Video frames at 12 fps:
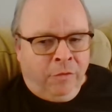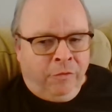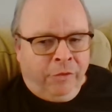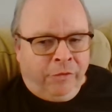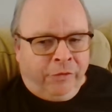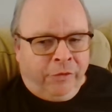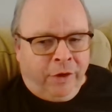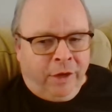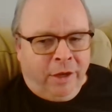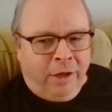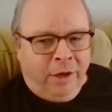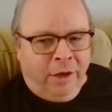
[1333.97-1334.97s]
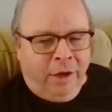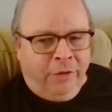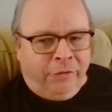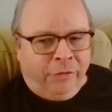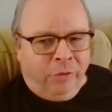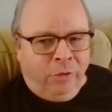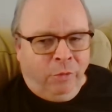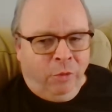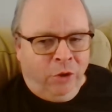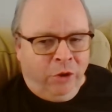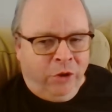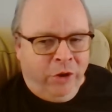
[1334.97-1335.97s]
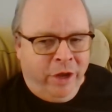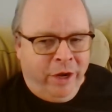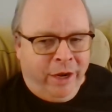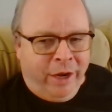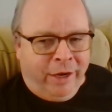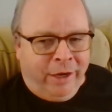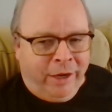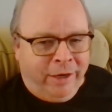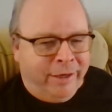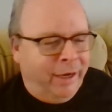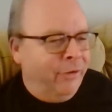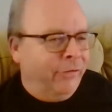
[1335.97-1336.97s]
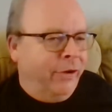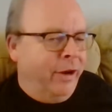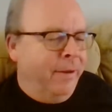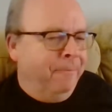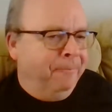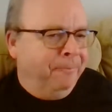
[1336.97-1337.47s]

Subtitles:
Just it's real good and tasty.